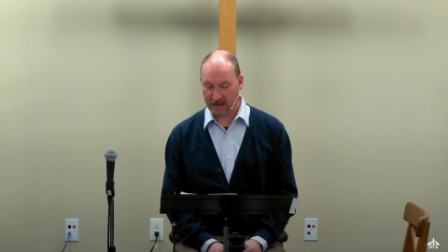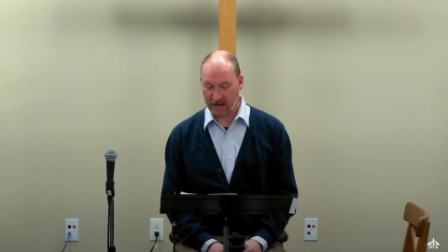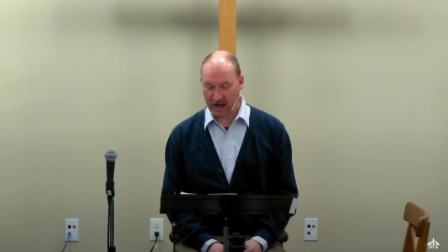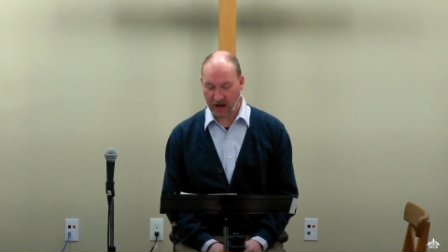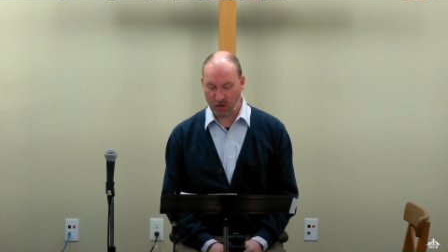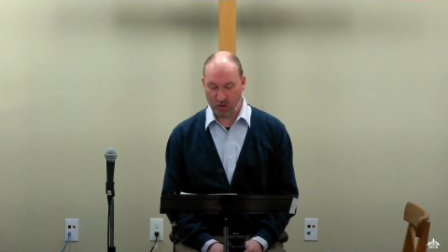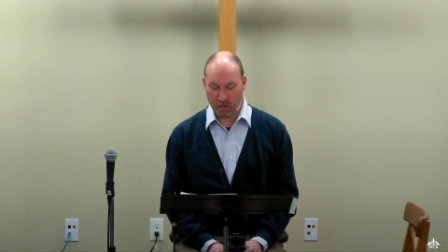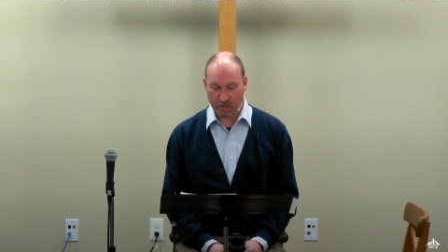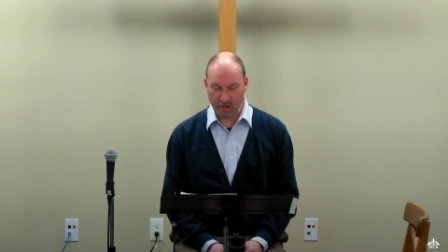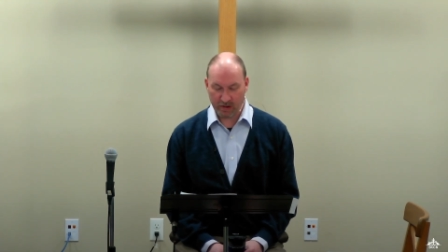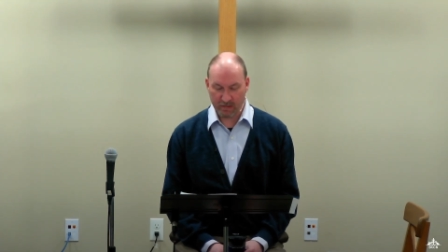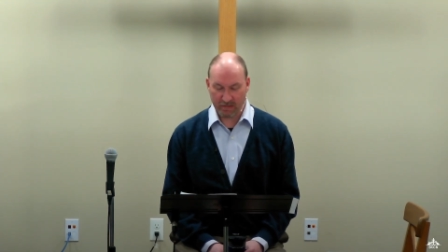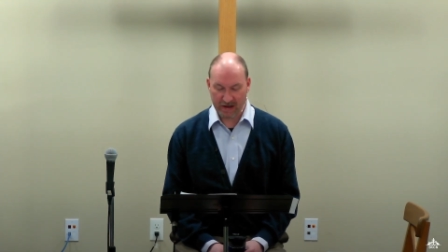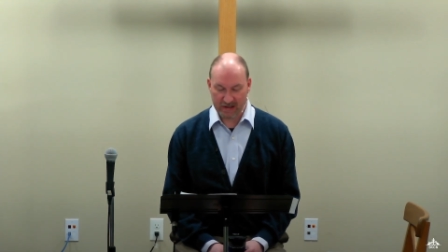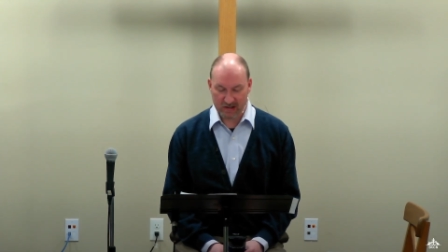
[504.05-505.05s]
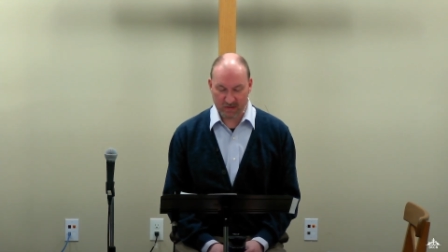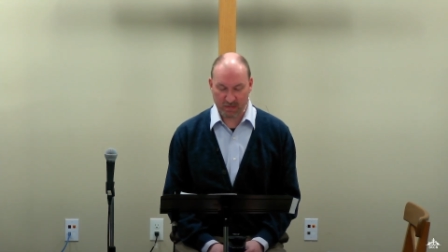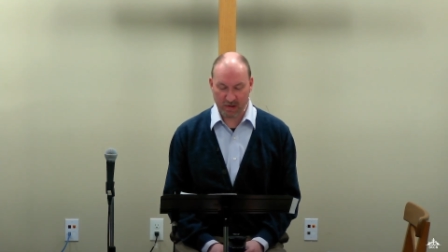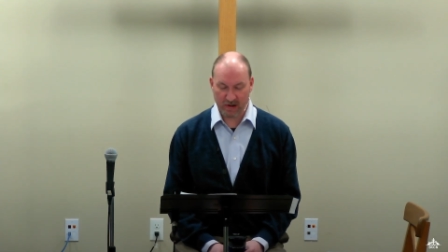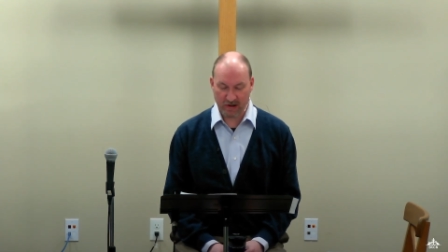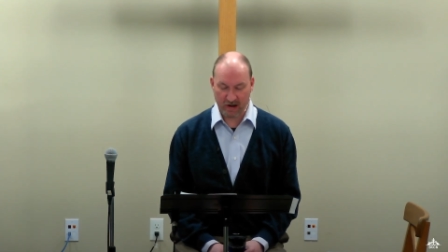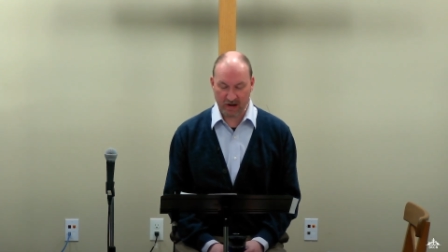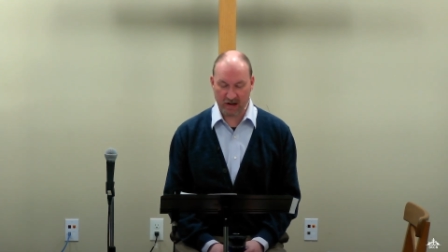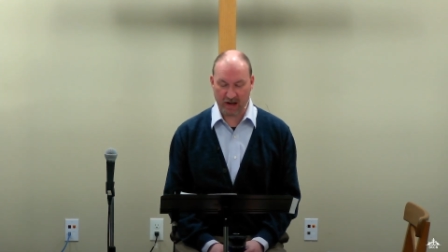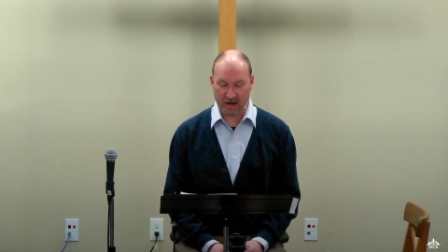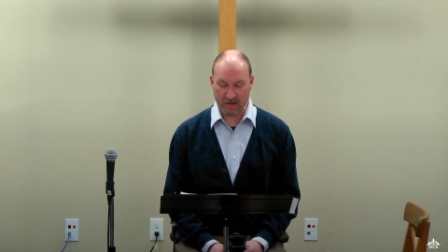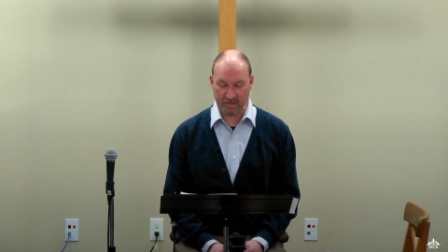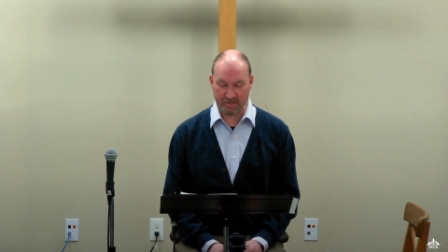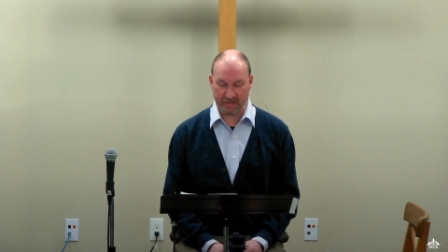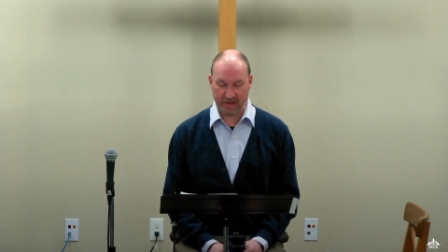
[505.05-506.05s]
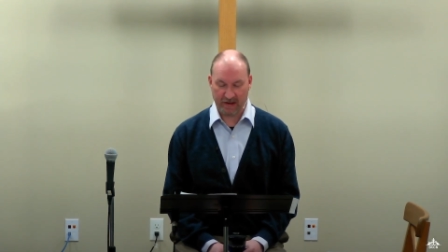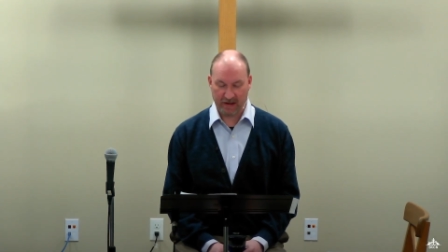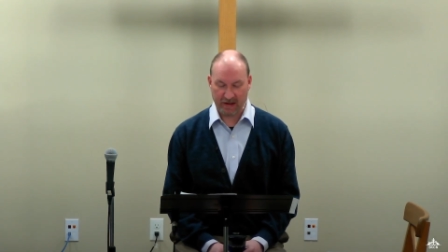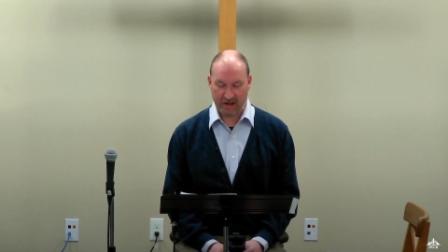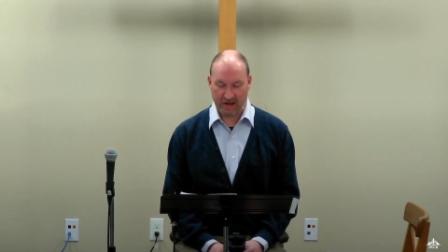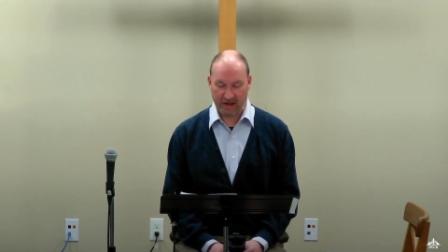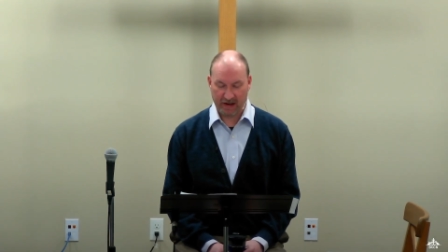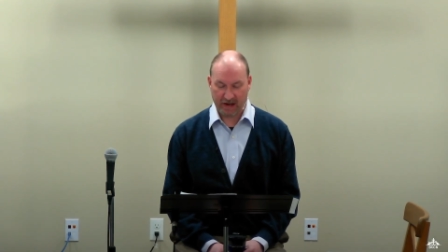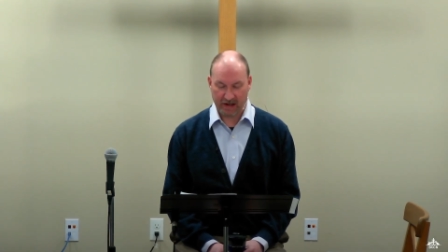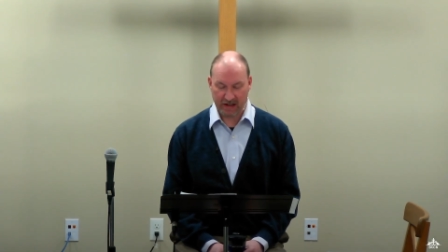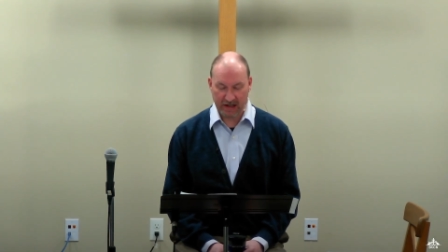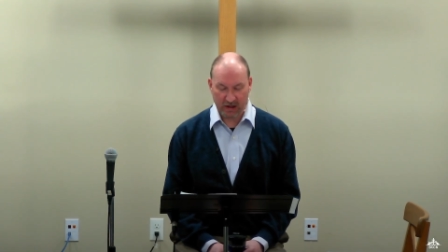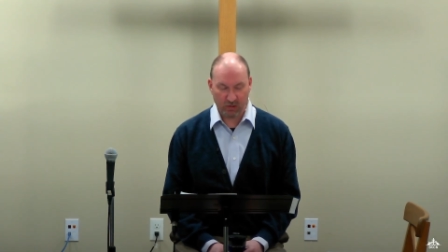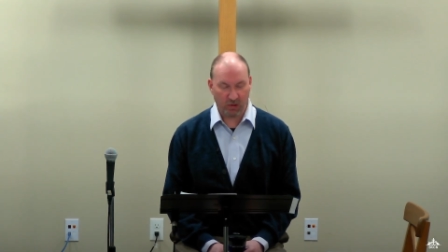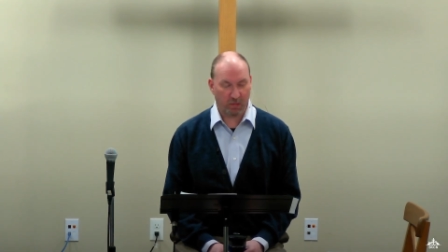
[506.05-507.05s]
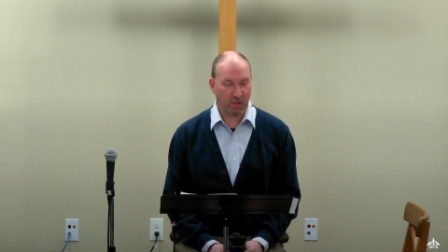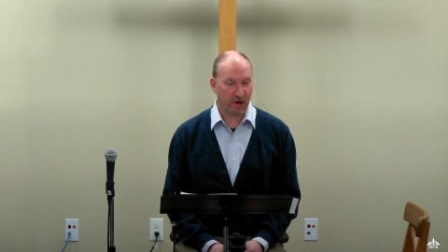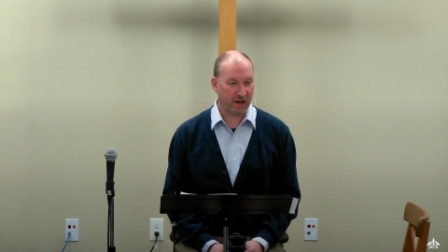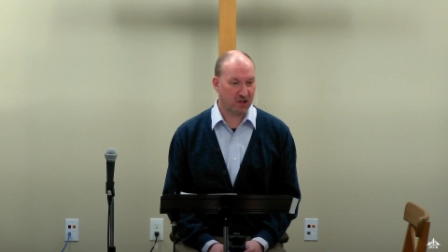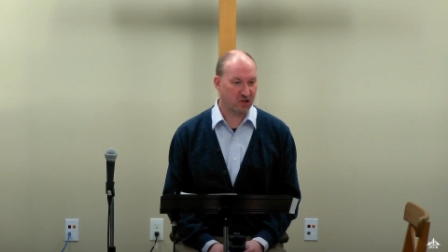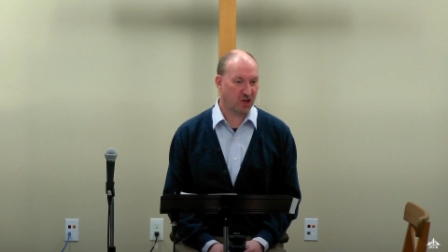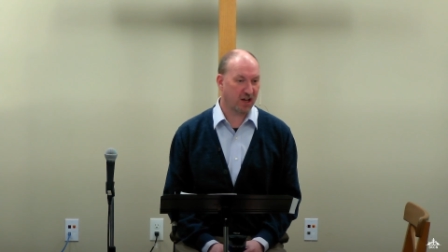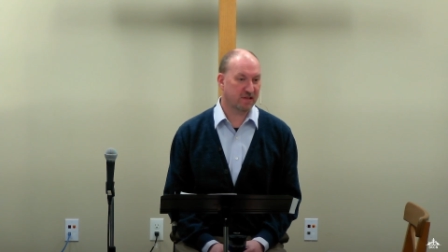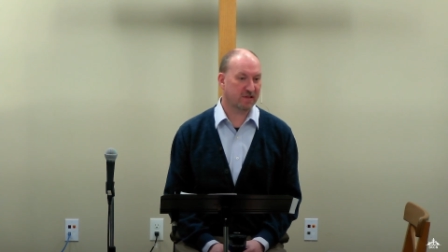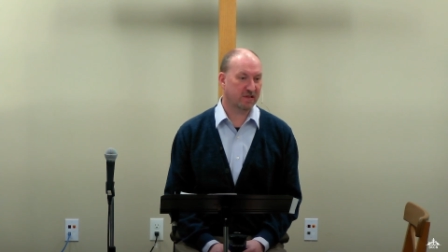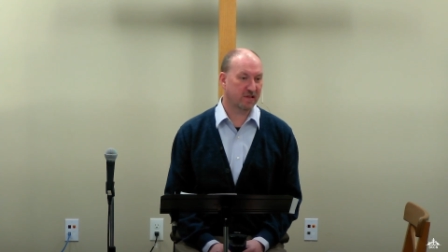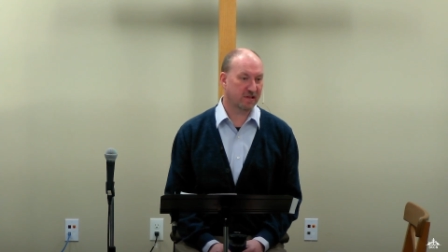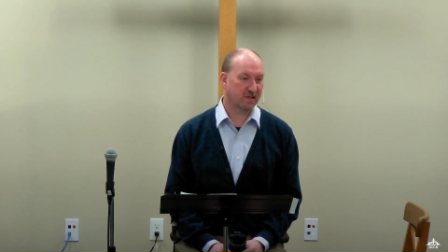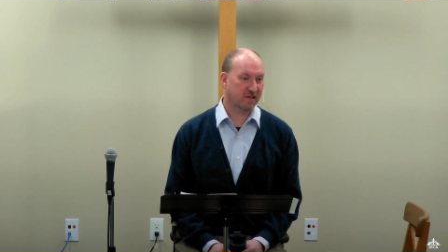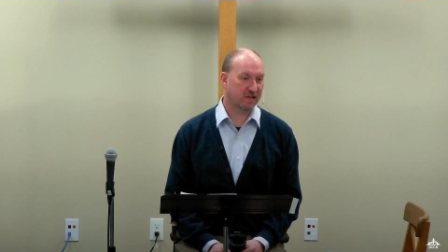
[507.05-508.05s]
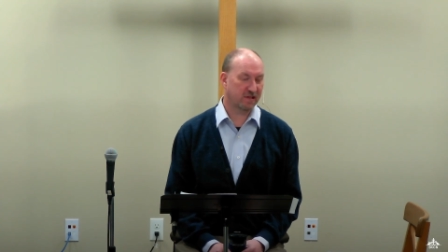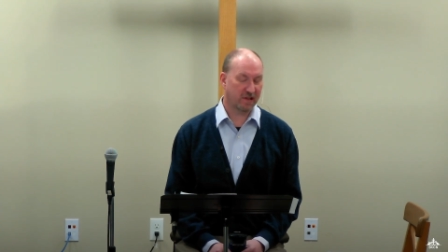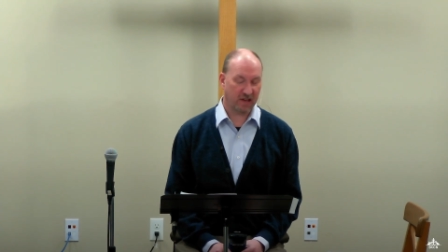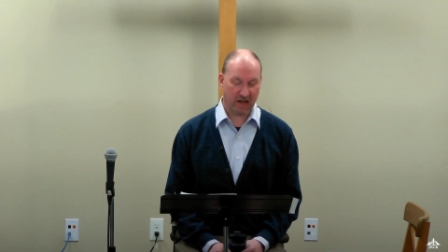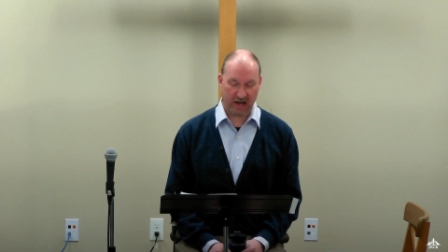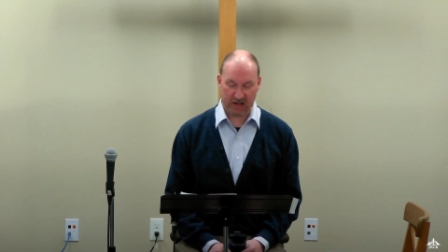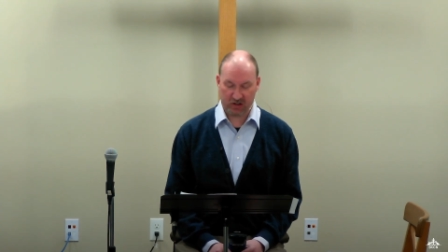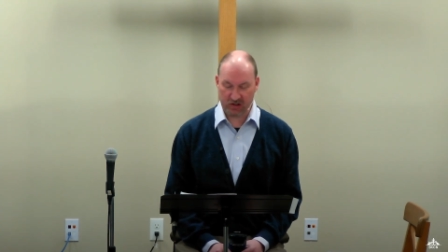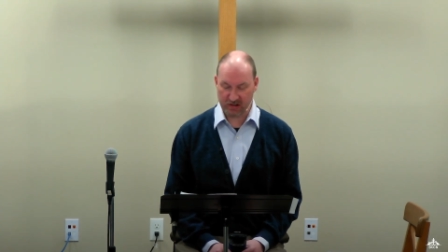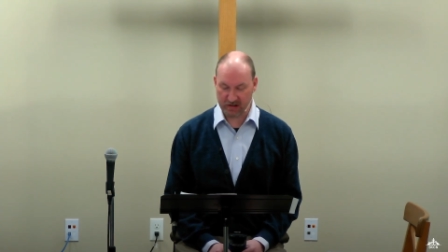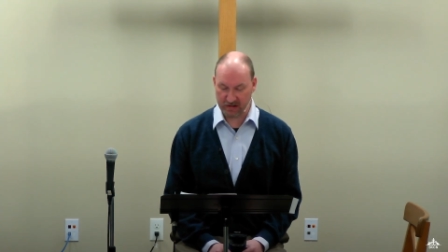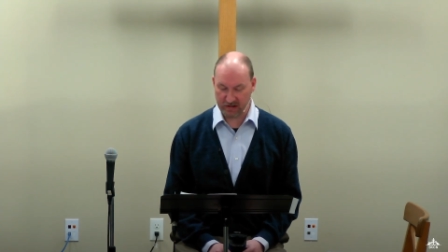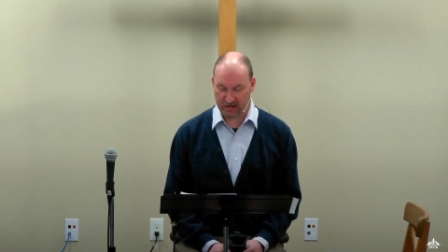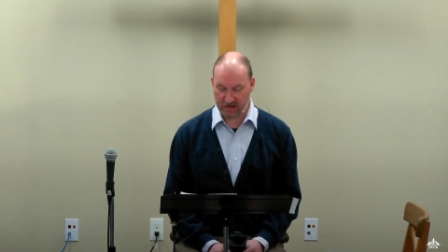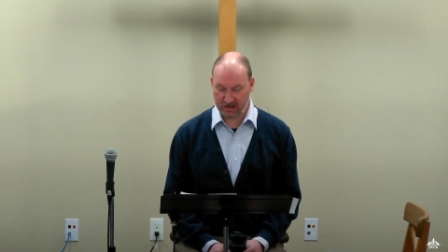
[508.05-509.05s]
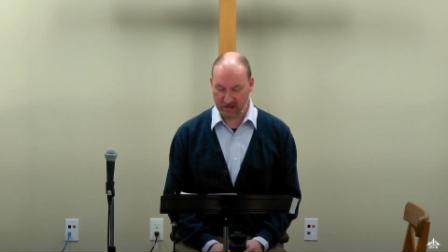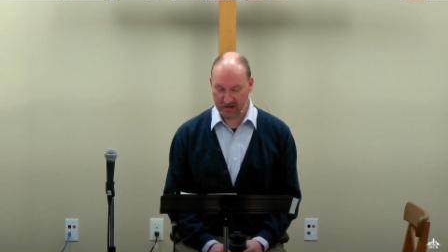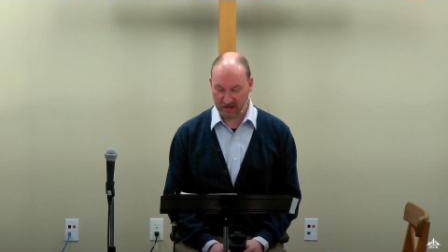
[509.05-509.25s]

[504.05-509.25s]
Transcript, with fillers: I will put my spirit on him, and he will bring justice to the nations.